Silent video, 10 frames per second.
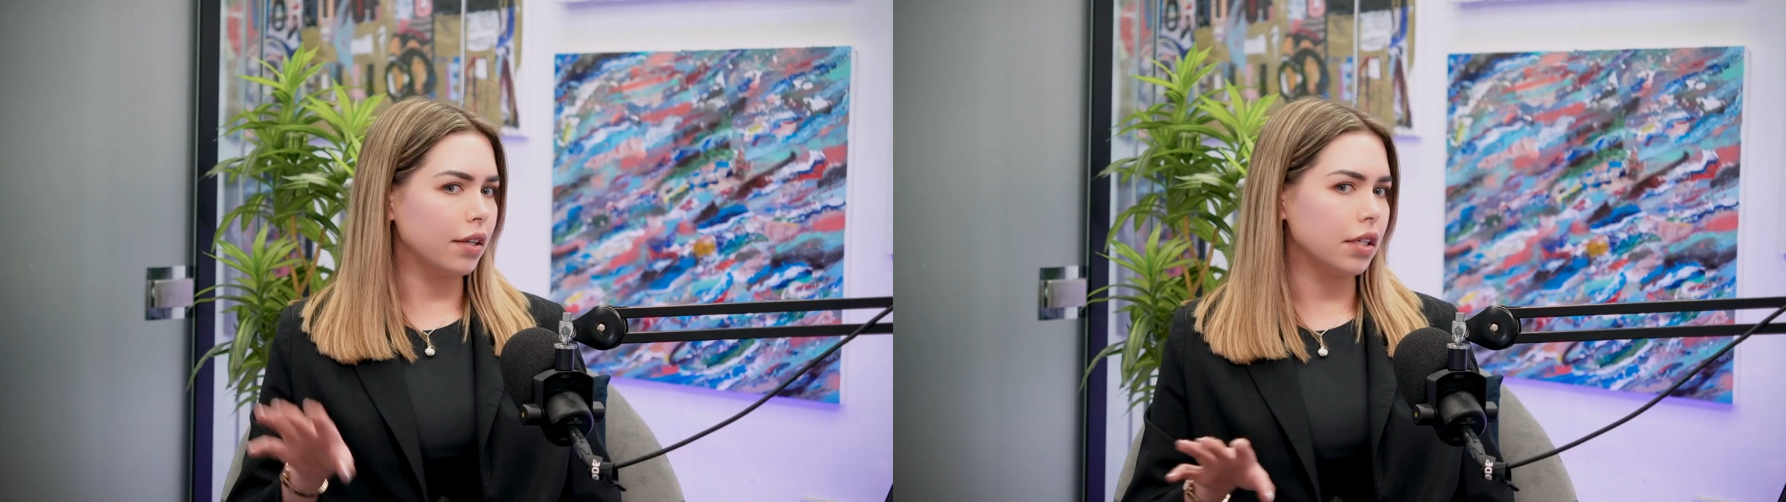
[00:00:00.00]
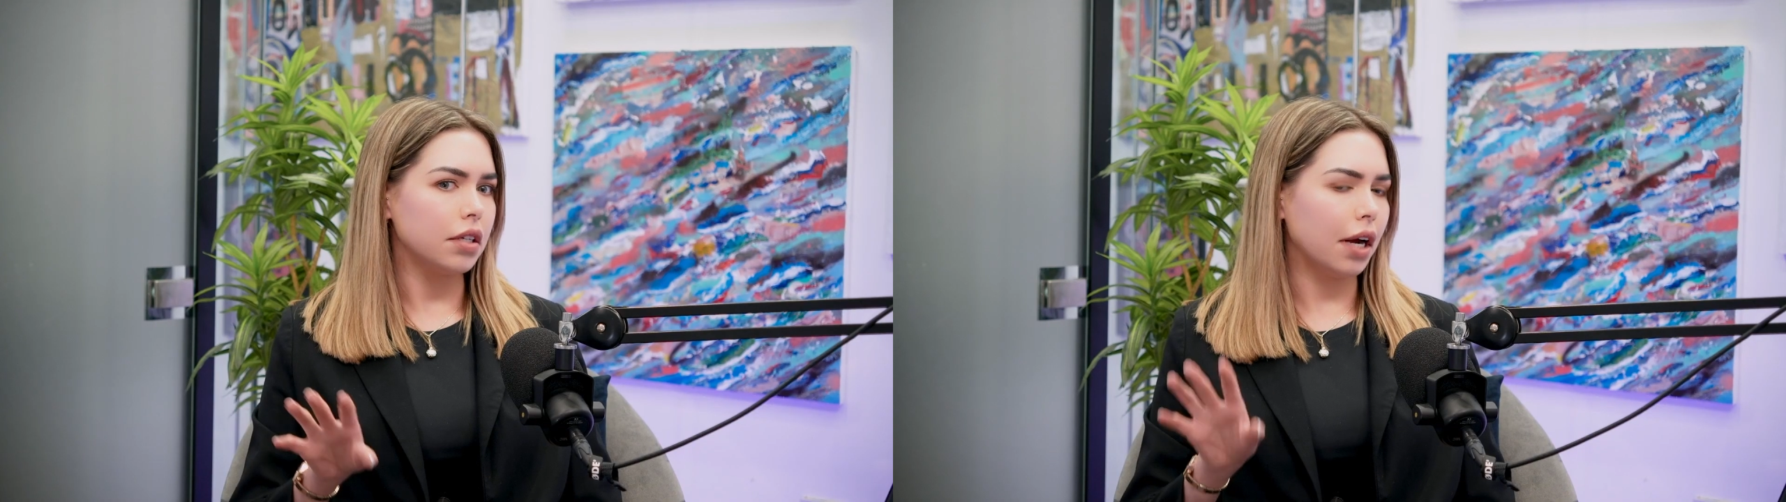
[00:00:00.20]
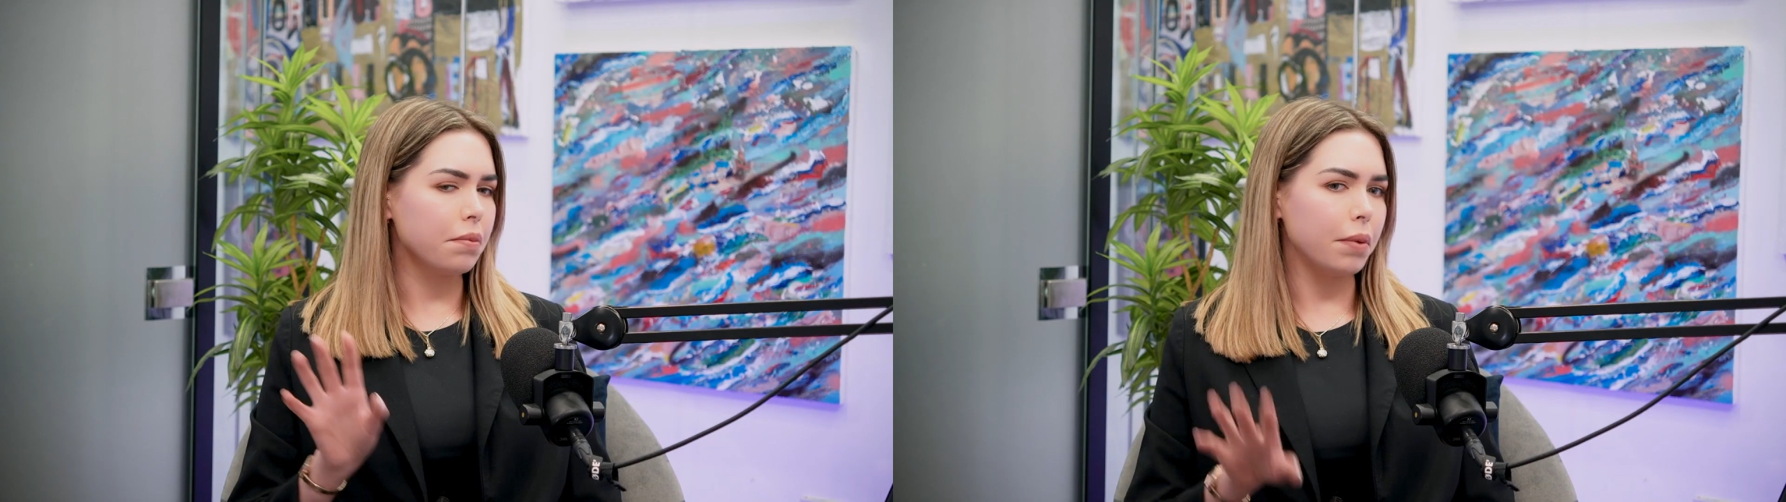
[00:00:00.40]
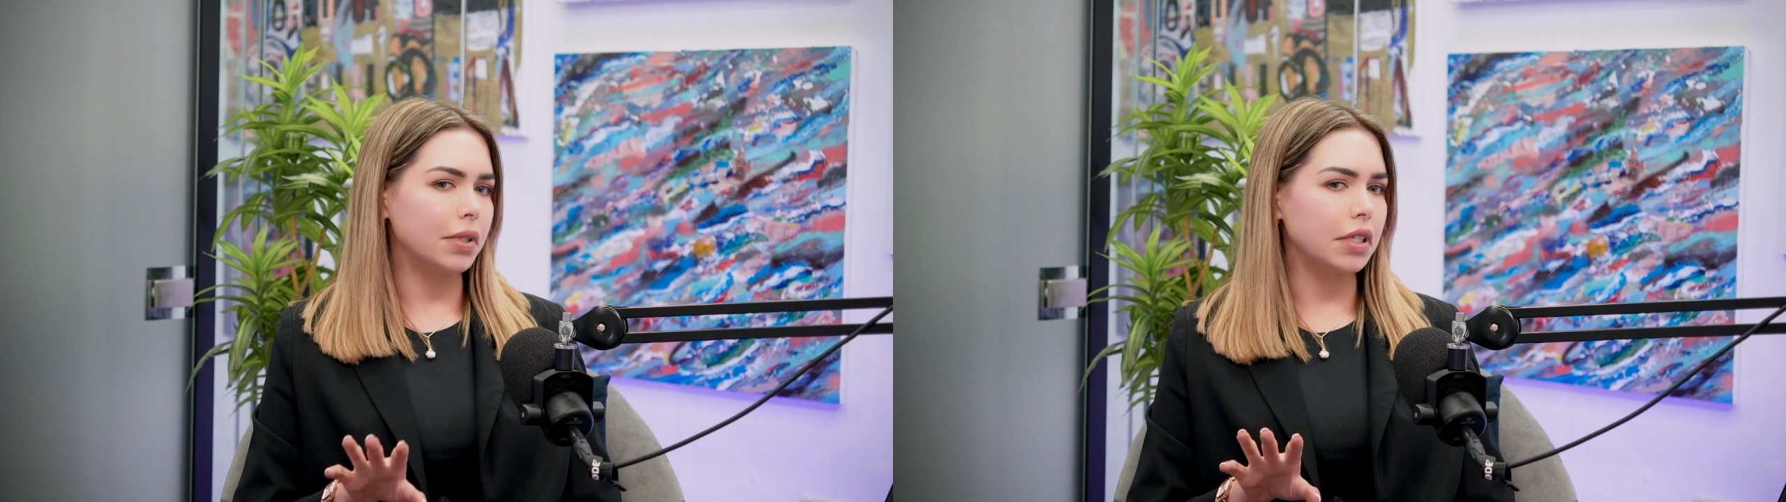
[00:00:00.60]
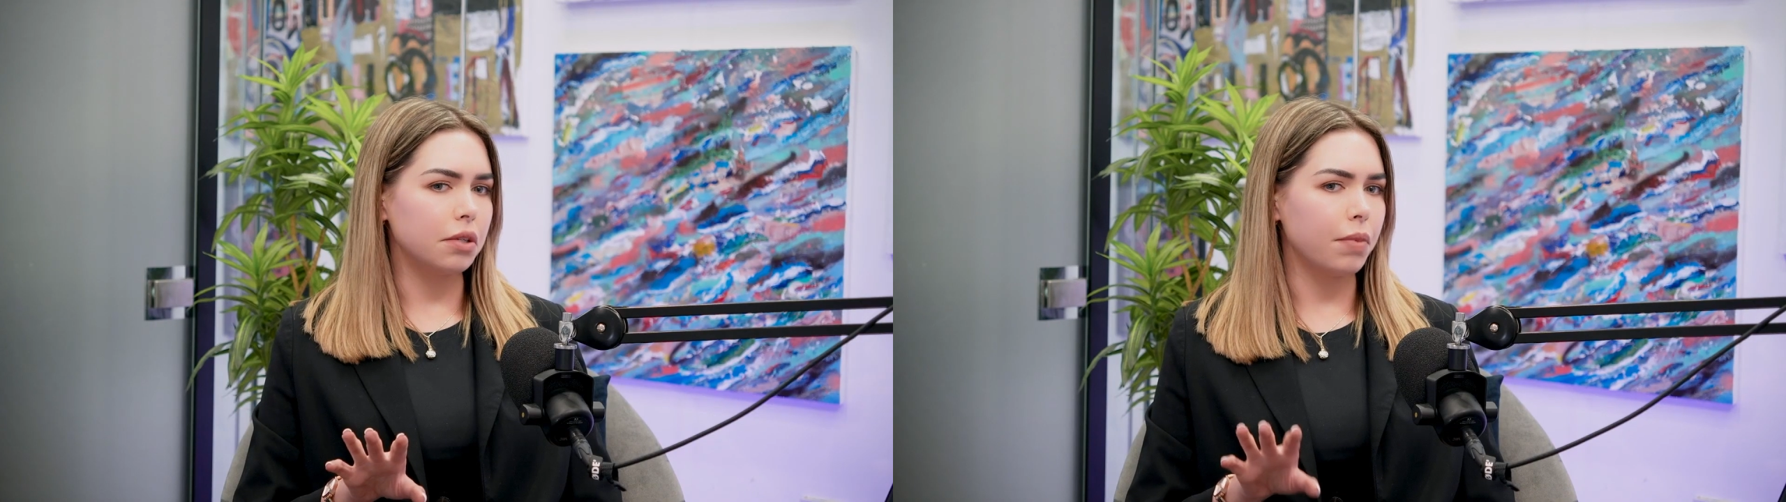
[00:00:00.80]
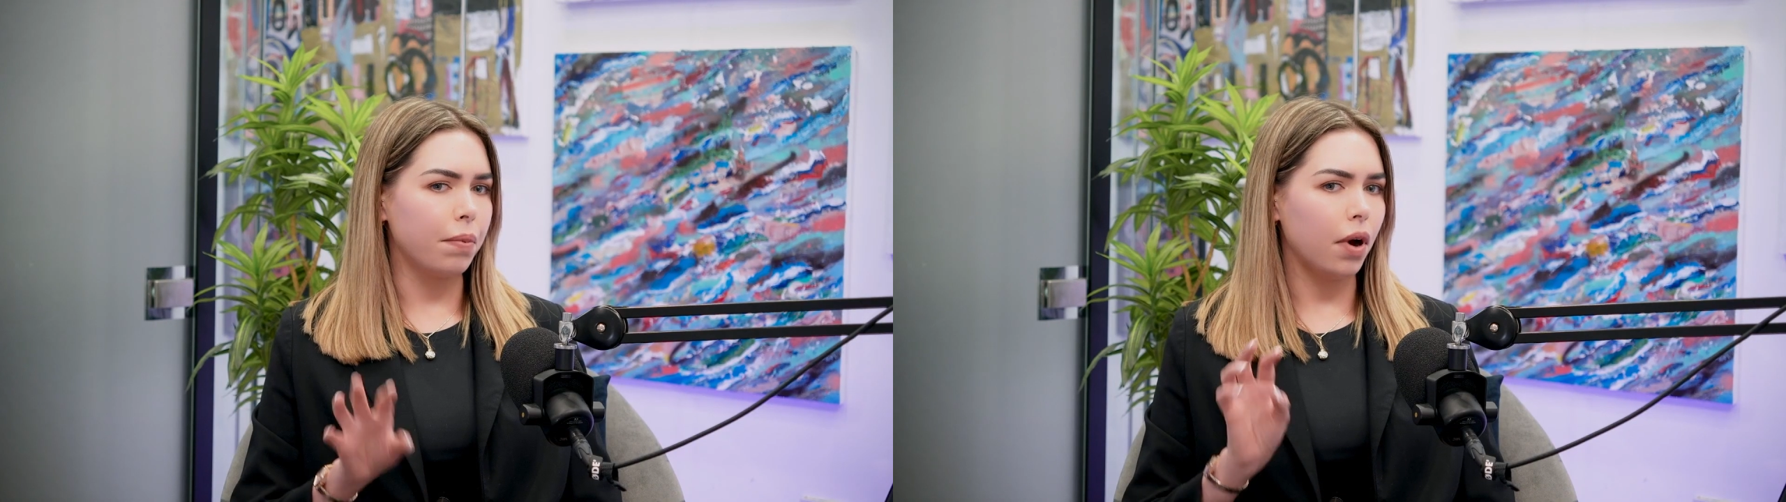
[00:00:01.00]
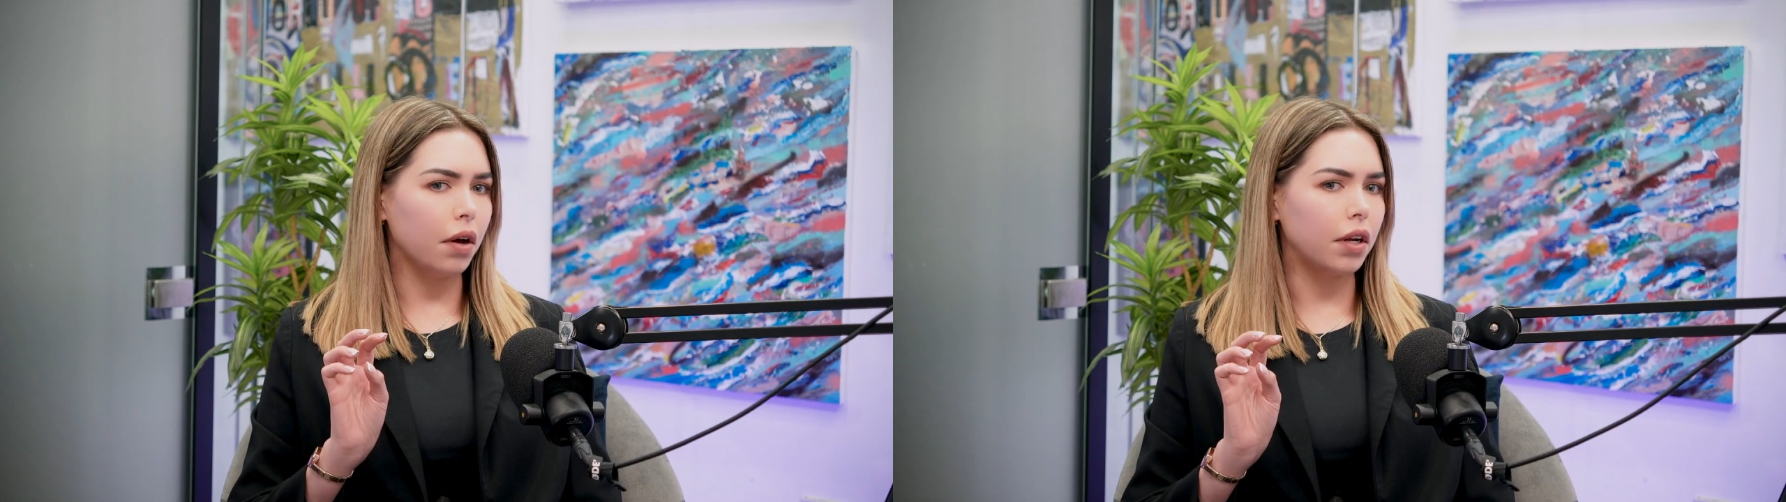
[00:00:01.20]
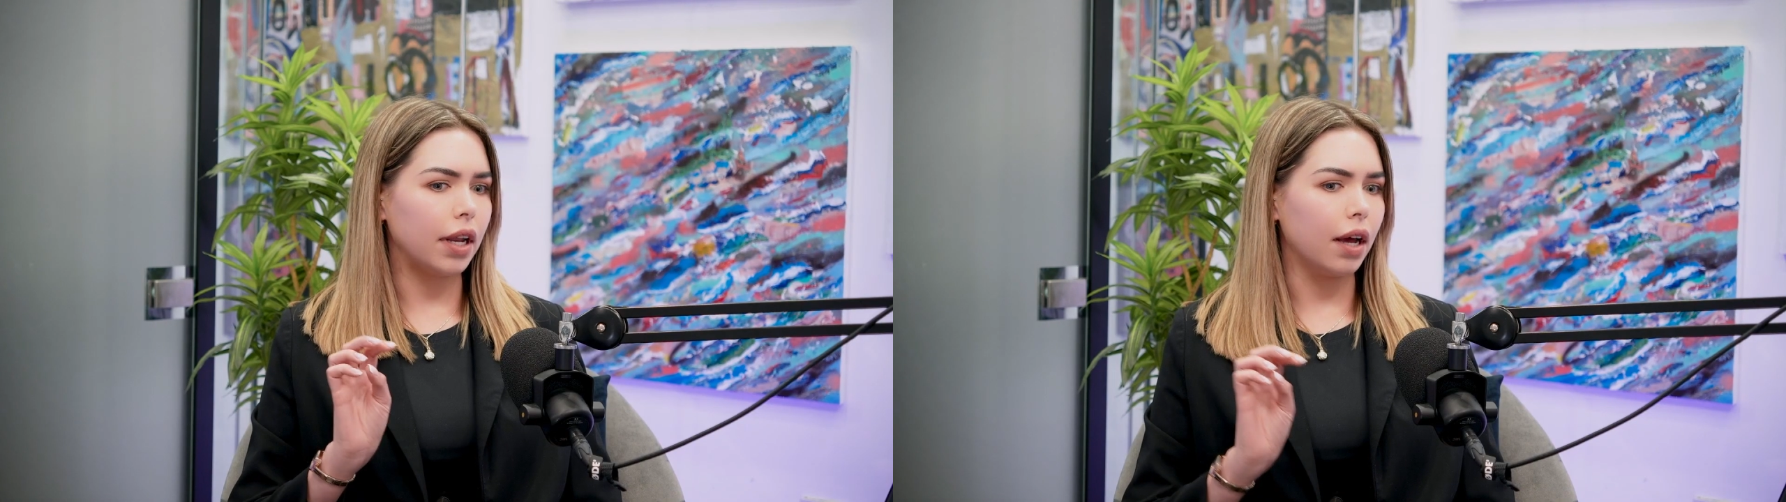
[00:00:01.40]
remember saying to my
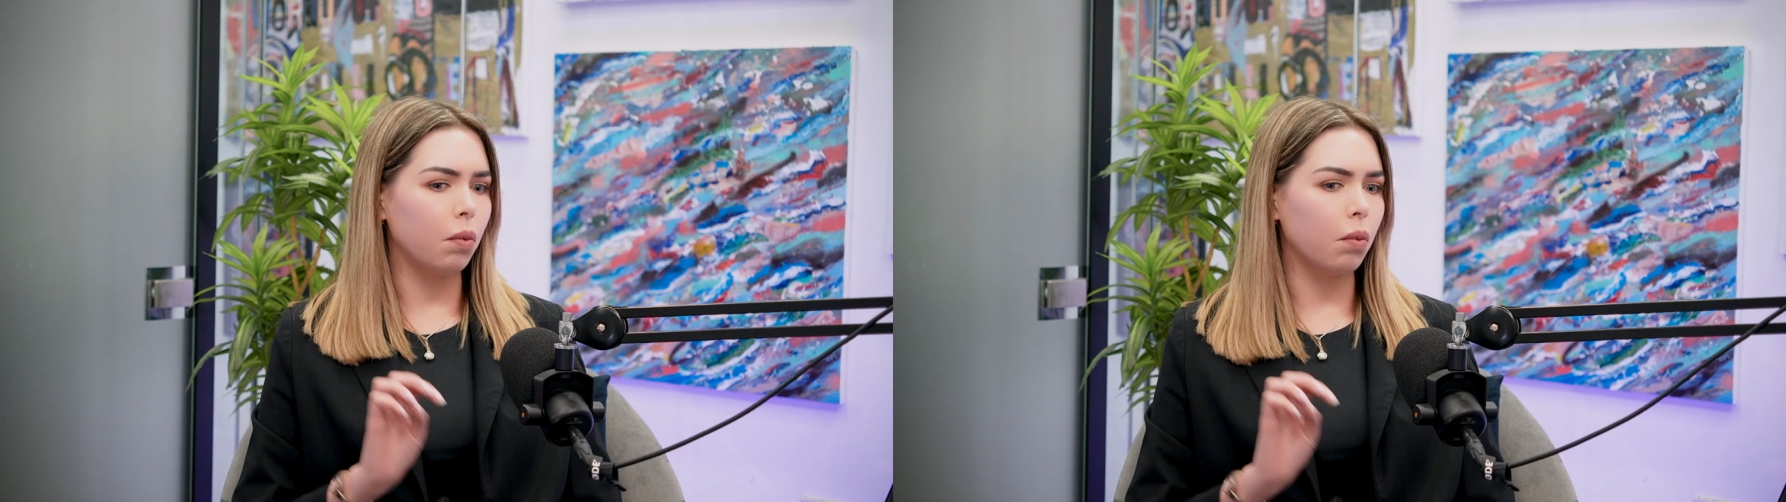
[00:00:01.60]
partner, like,